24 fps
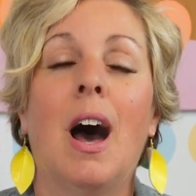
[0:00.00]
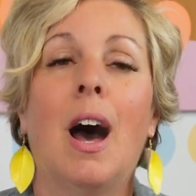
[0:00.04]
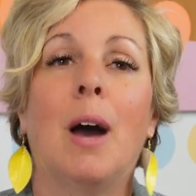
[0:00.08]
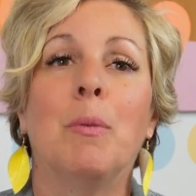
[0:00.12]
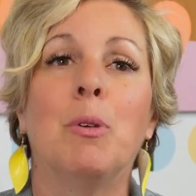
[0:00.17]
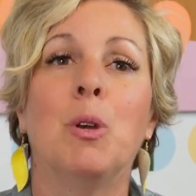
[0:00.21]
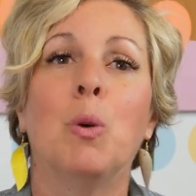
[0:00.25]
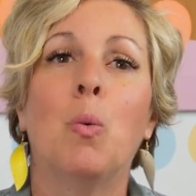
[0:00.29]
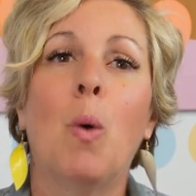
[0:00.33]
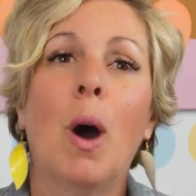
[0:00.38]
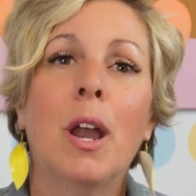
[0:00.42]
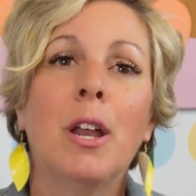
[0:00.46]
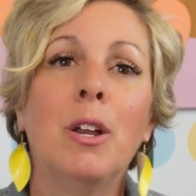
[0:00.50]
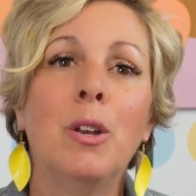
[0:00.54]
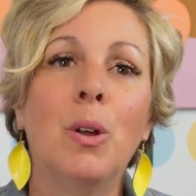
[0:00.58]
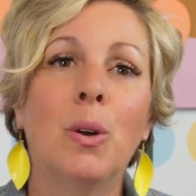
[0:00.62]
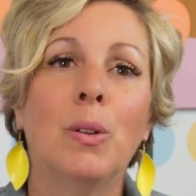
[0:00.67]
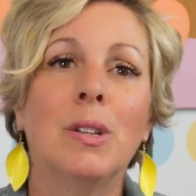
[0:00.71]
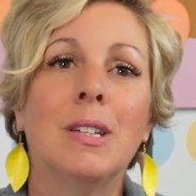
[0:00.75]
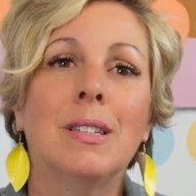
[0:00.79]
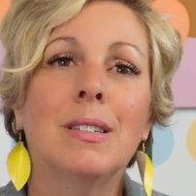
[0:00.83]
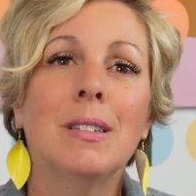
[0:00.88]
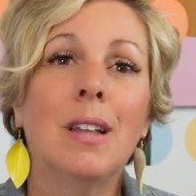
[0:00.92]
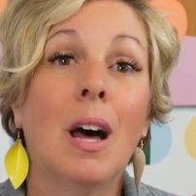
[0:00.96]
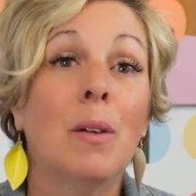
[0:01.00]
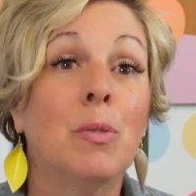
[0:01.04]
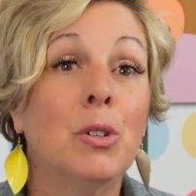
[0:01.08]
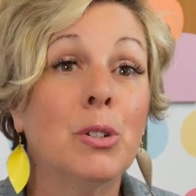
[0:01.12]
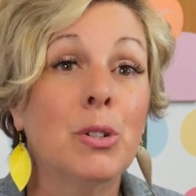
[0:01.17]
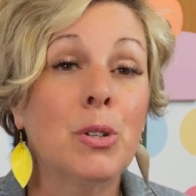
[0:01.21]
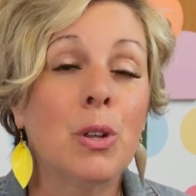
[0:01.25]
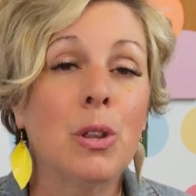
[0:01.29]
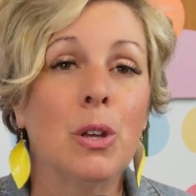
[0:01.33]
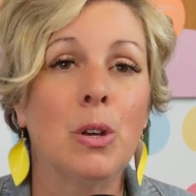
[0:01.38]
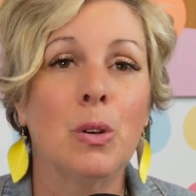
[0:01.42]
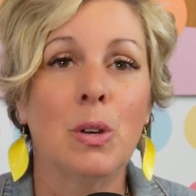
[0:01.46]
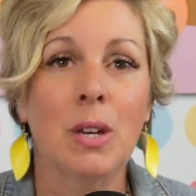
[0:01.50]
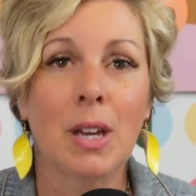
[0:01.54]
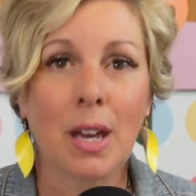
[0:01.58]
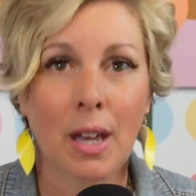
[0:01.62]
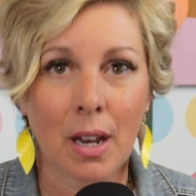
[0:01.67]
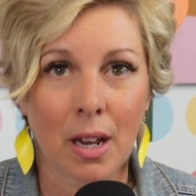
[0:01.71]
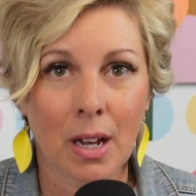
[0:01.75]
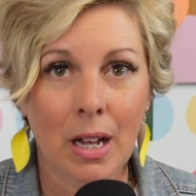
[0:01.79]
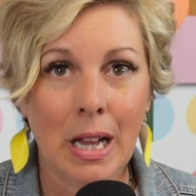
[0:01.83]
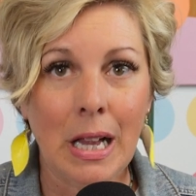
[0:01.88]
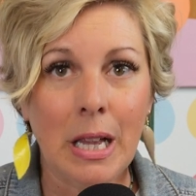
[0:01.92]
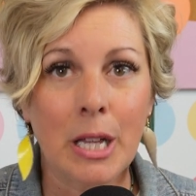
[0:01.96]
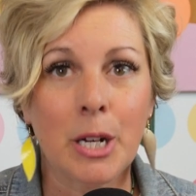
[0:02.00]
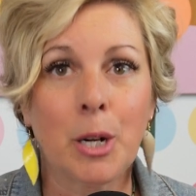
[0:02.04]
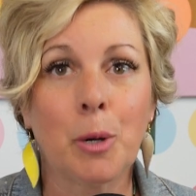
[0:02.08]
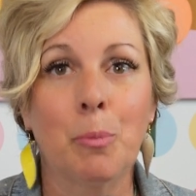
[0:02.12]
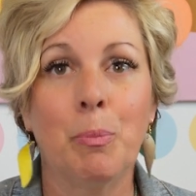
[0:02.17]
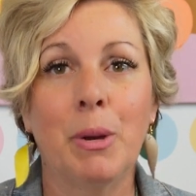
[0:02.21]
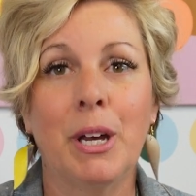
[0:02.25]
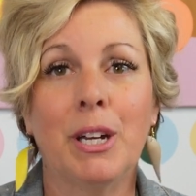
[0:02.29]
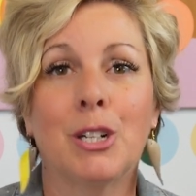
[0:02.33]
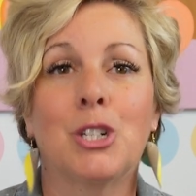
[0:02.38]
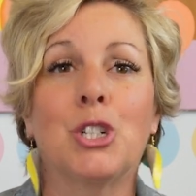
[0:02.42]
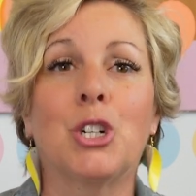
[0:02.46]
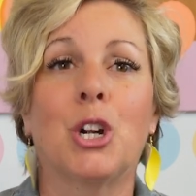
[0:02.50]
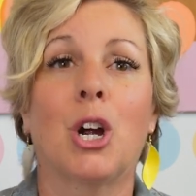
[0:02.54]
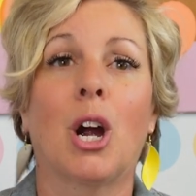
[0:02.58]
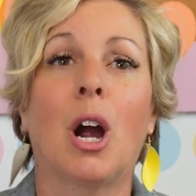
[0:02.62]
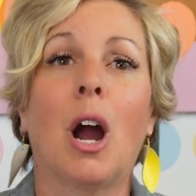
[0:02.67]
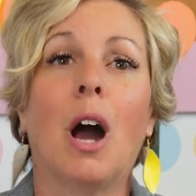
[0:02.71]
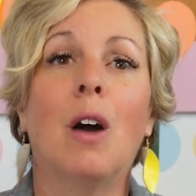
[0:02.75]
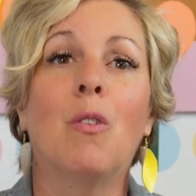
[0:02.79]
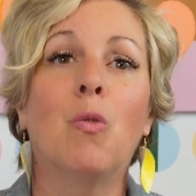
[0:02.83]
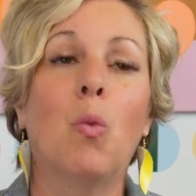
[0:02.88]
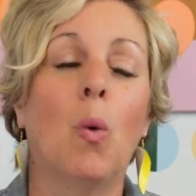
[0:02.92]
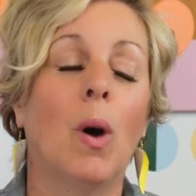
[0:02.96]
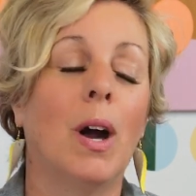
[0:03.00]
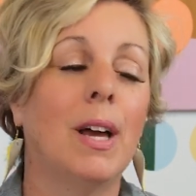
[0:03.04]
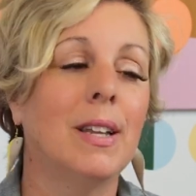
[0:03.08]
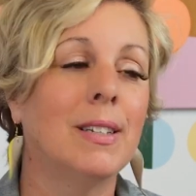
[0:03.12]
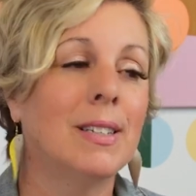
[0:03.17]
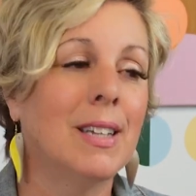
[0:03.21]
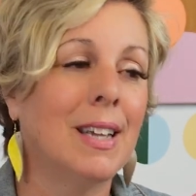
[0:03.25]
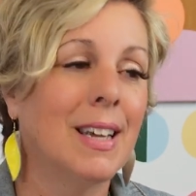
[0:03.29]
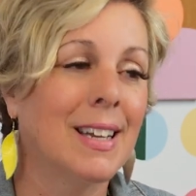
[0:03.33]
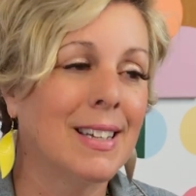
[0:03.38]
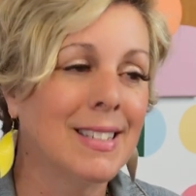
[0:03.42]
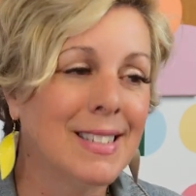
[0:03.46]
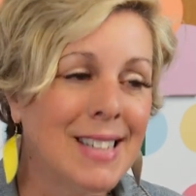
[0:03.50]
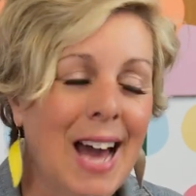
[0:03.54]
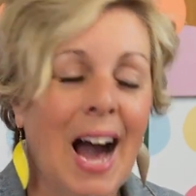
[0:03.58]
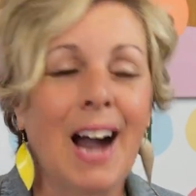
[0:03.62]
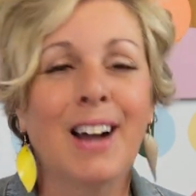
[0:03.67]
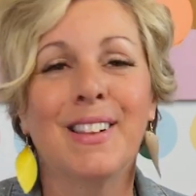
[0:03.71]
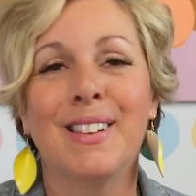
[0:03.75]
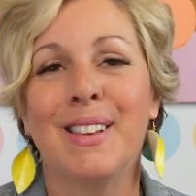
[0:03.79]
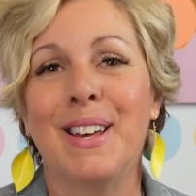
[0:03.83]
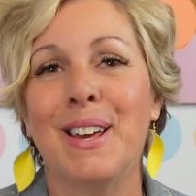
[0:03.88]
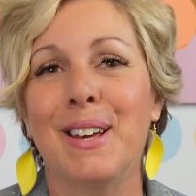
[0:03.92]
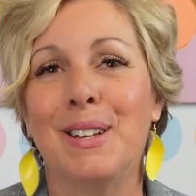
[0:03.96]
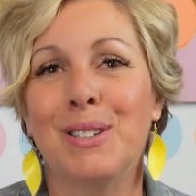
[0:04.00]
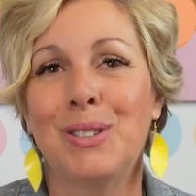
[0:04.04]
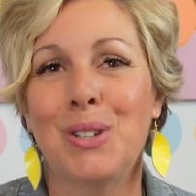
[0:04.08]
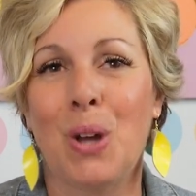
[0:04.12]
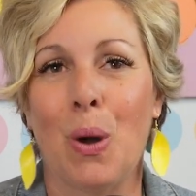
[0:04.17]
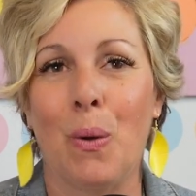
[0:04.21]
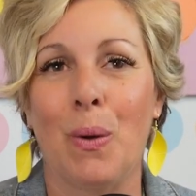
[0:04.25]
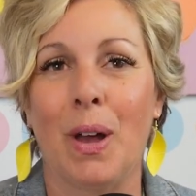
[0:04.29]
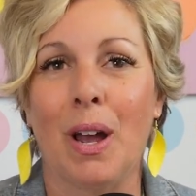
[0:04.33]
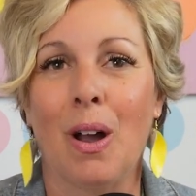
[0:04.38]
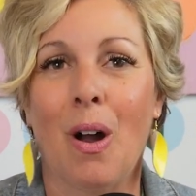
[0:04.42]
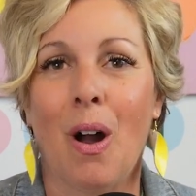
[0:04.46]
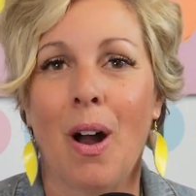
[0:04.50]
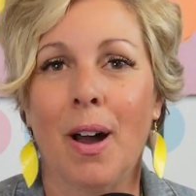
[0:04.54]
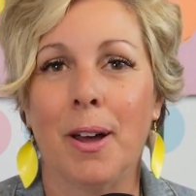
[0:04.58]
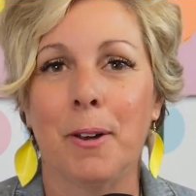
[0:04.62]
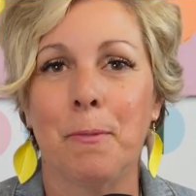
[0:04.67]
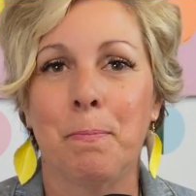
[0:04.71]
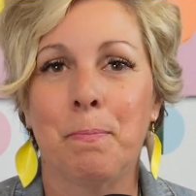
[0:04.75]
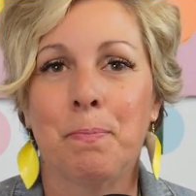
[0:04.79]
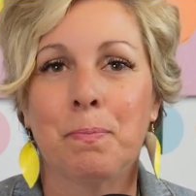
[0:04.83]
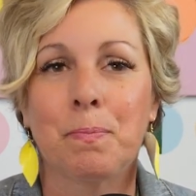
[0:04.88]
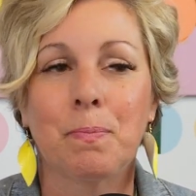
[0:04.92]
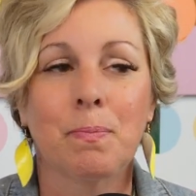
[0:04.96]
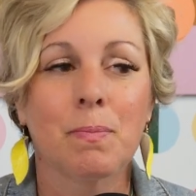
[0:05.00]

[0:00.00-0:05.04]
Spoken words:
You want to know these levels so that you can get a clear picture of what exactly is going on.